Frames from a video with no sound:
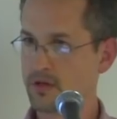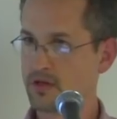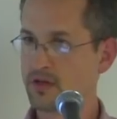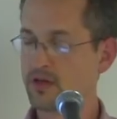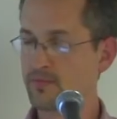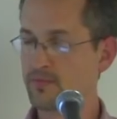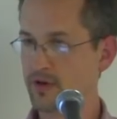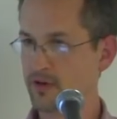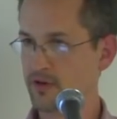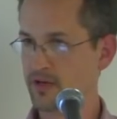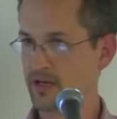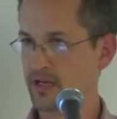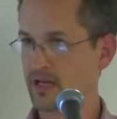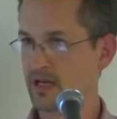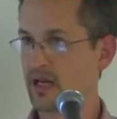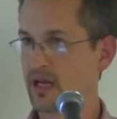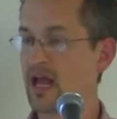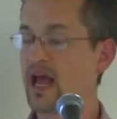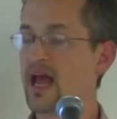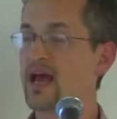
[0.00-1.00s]

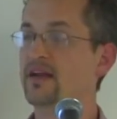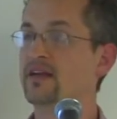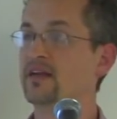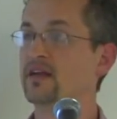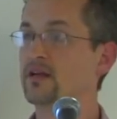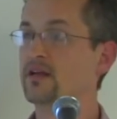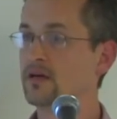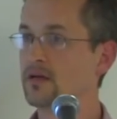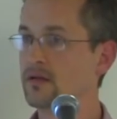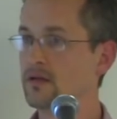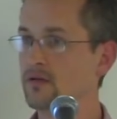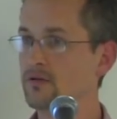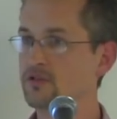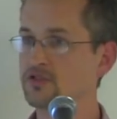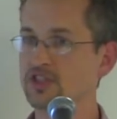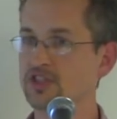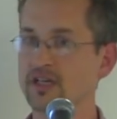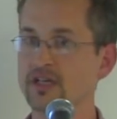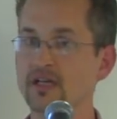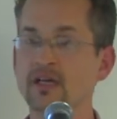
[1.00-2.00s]
community. And
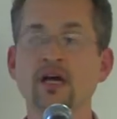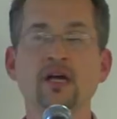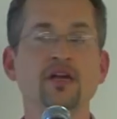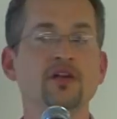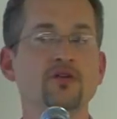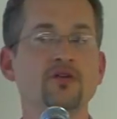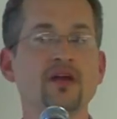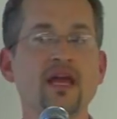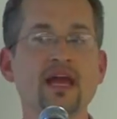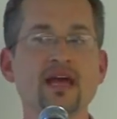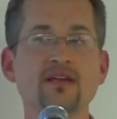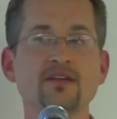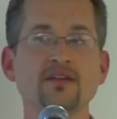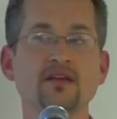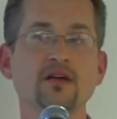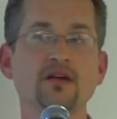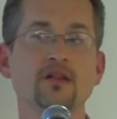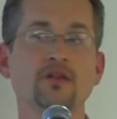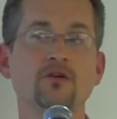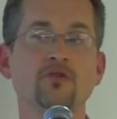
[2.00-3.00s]
inclusion, you can't
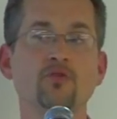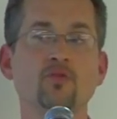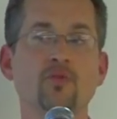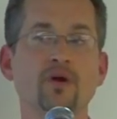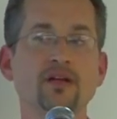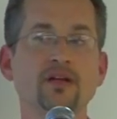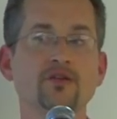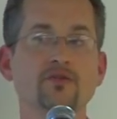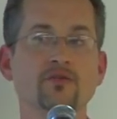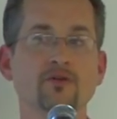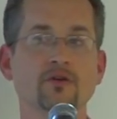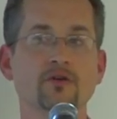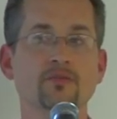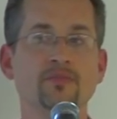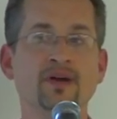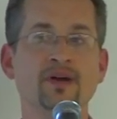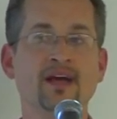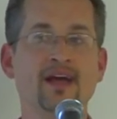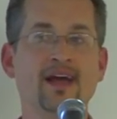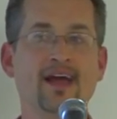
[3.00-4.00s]
include one
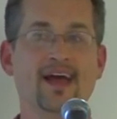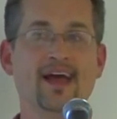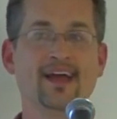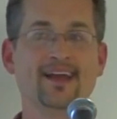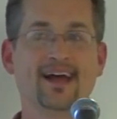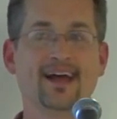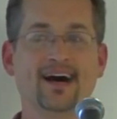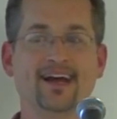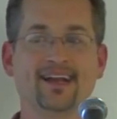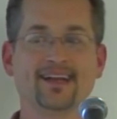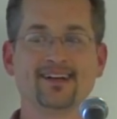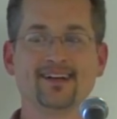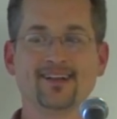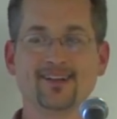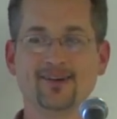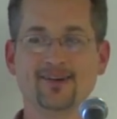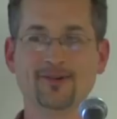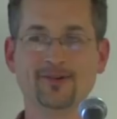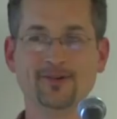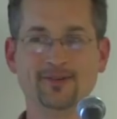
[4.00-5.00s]
group and not
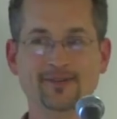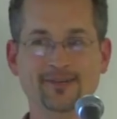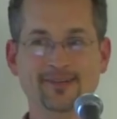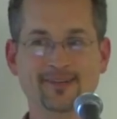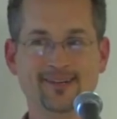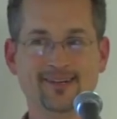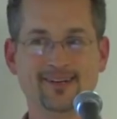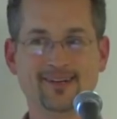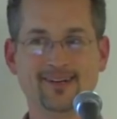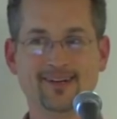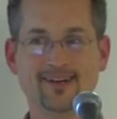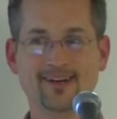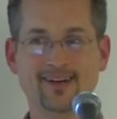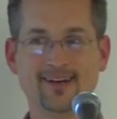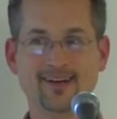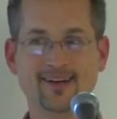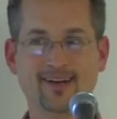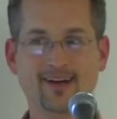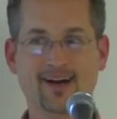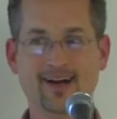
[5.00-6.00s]
include
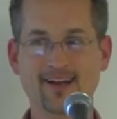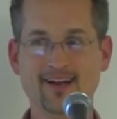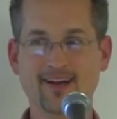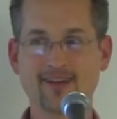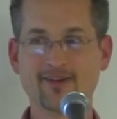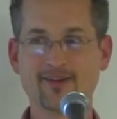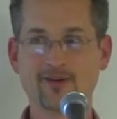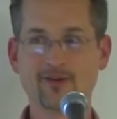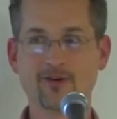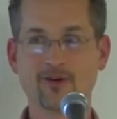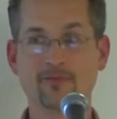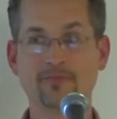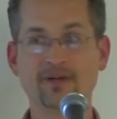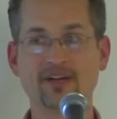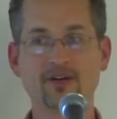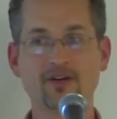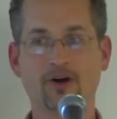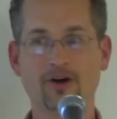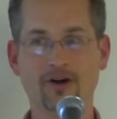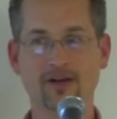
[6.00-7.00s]
another group
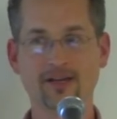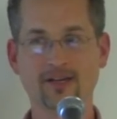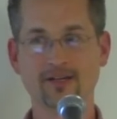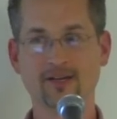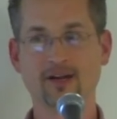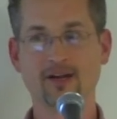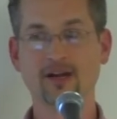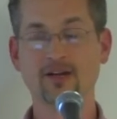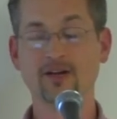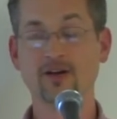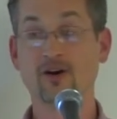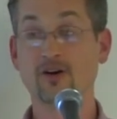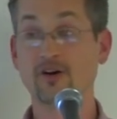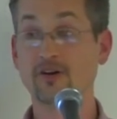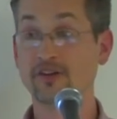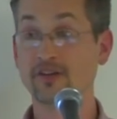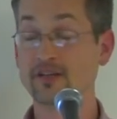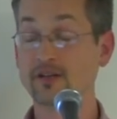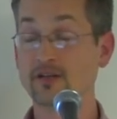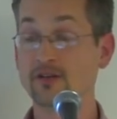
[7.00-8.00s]
and call, and, and call
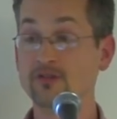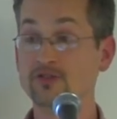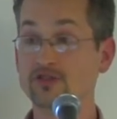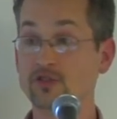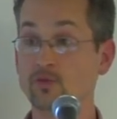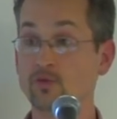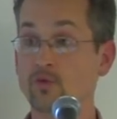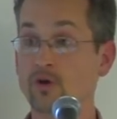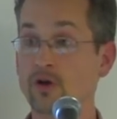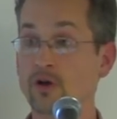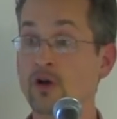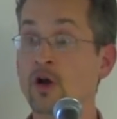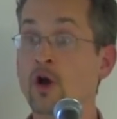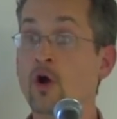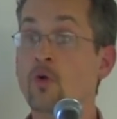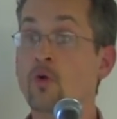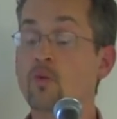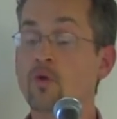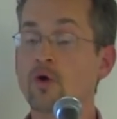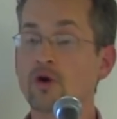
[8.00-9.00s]
it inclusion. We're,
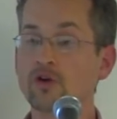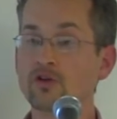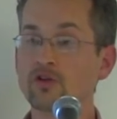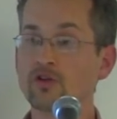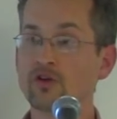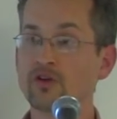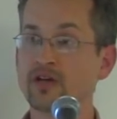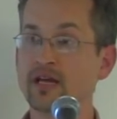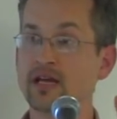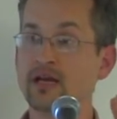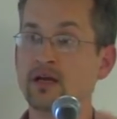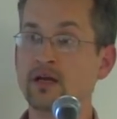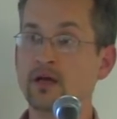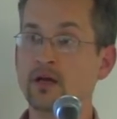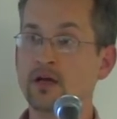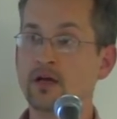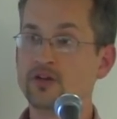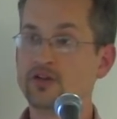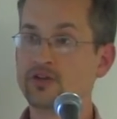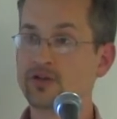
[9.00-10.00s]
we're looking
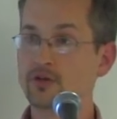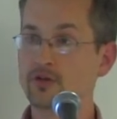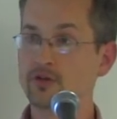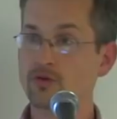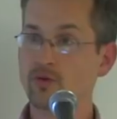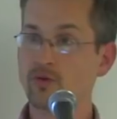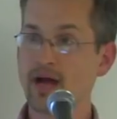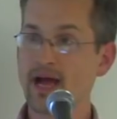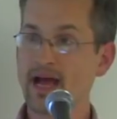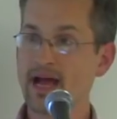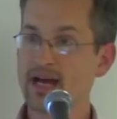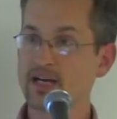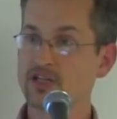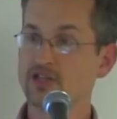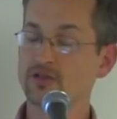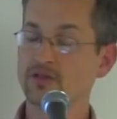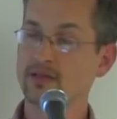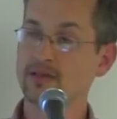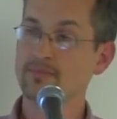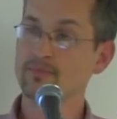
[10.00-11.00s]
to
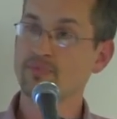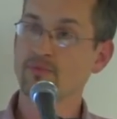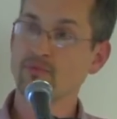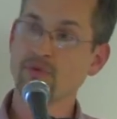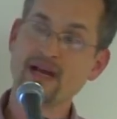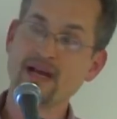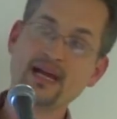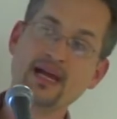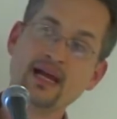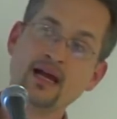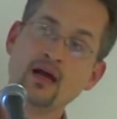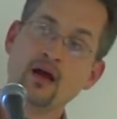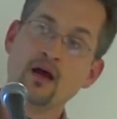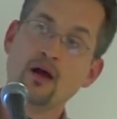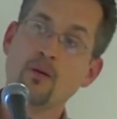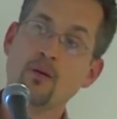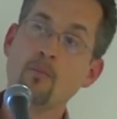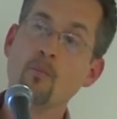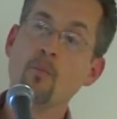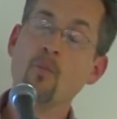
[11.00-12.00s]
actually bring
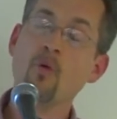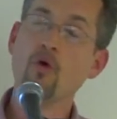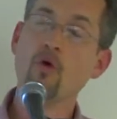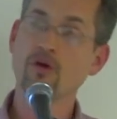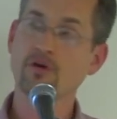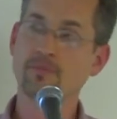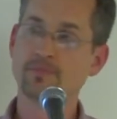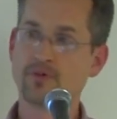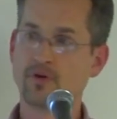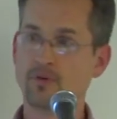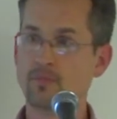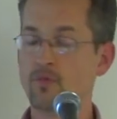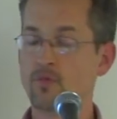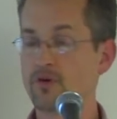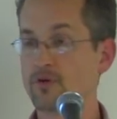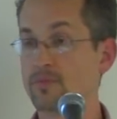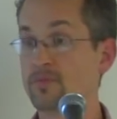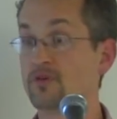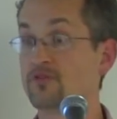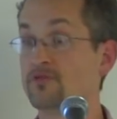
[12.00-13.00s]
more,
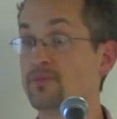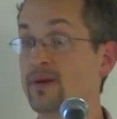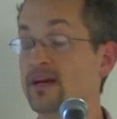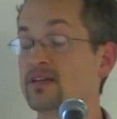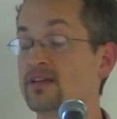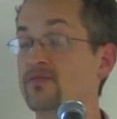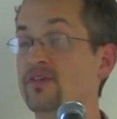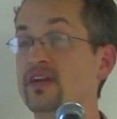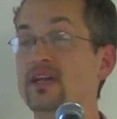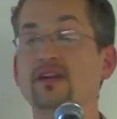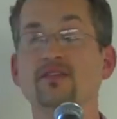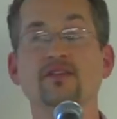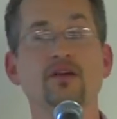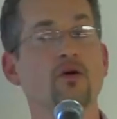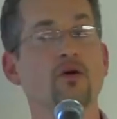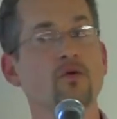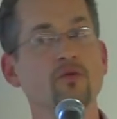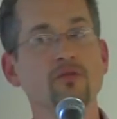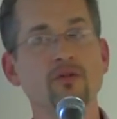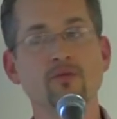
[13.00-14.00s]
more perspective in, and the
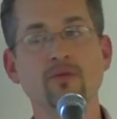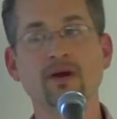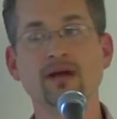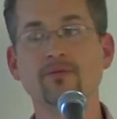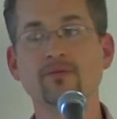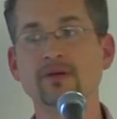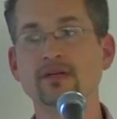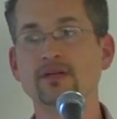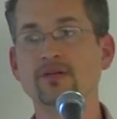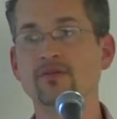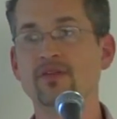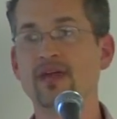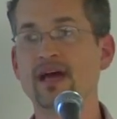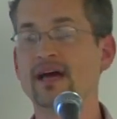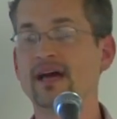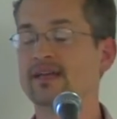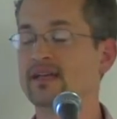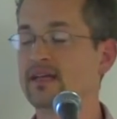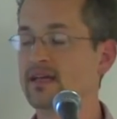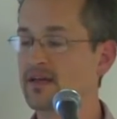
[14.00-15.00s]
only way we do
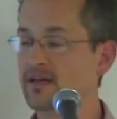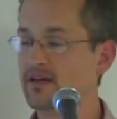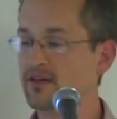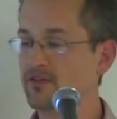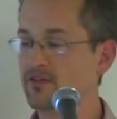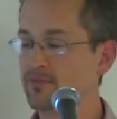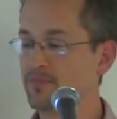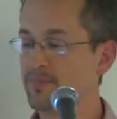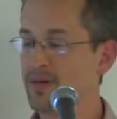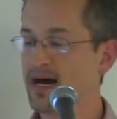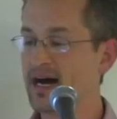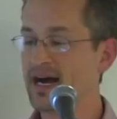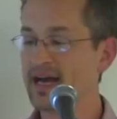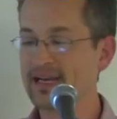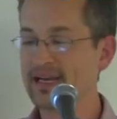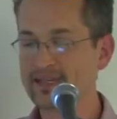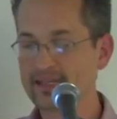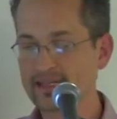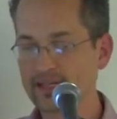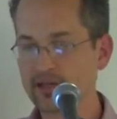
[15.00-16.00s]
that is by
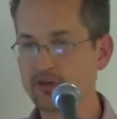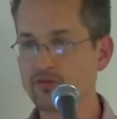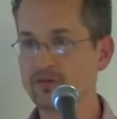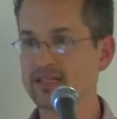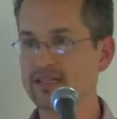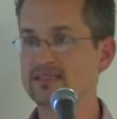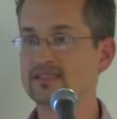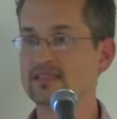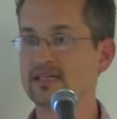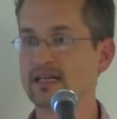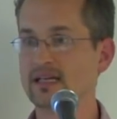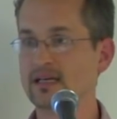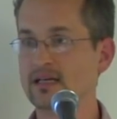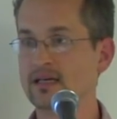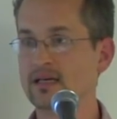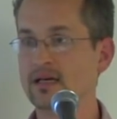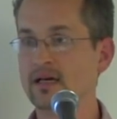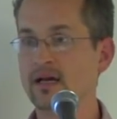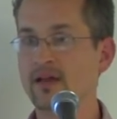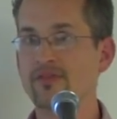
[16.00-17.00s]
decreasing
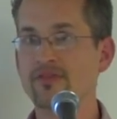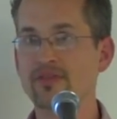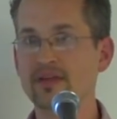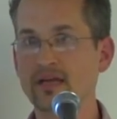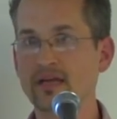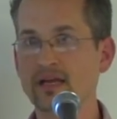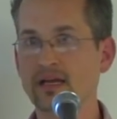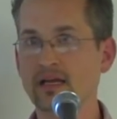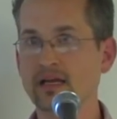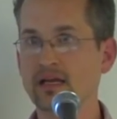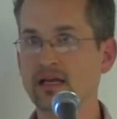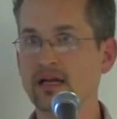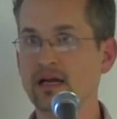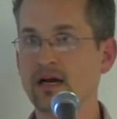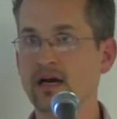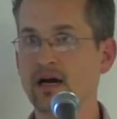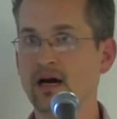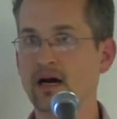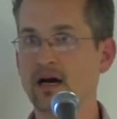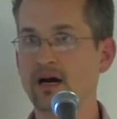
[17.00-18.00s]
the,
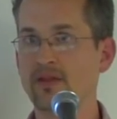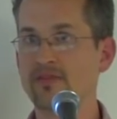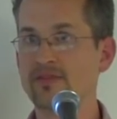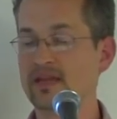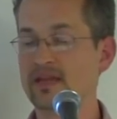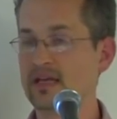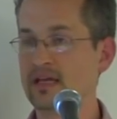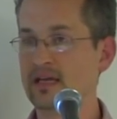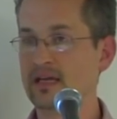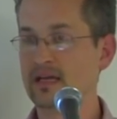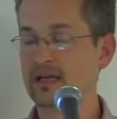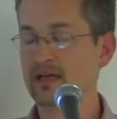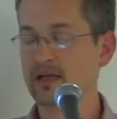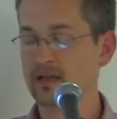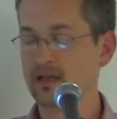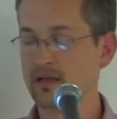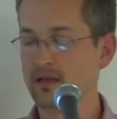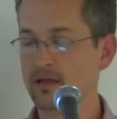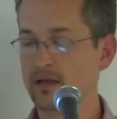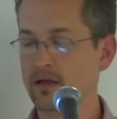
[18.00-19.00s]
uh, the
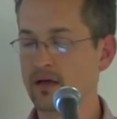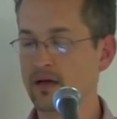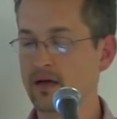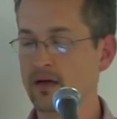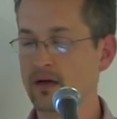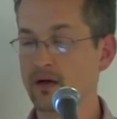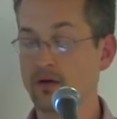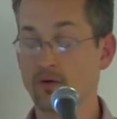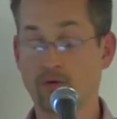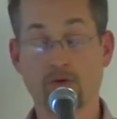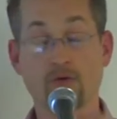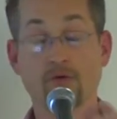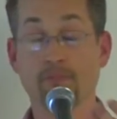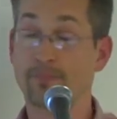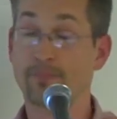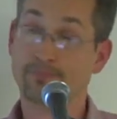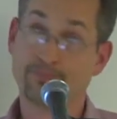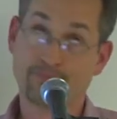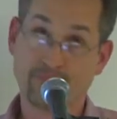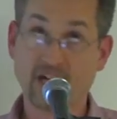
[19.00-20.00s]
or, or,
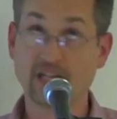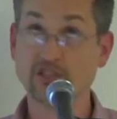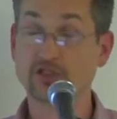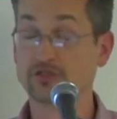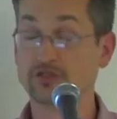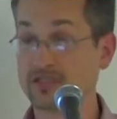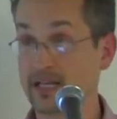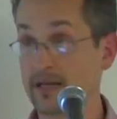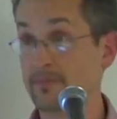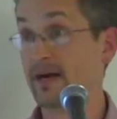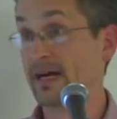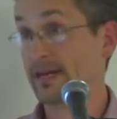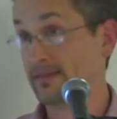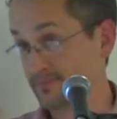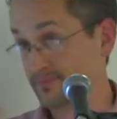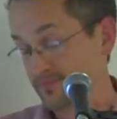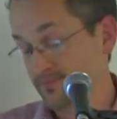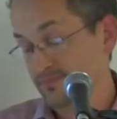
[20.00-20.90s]
I should say by,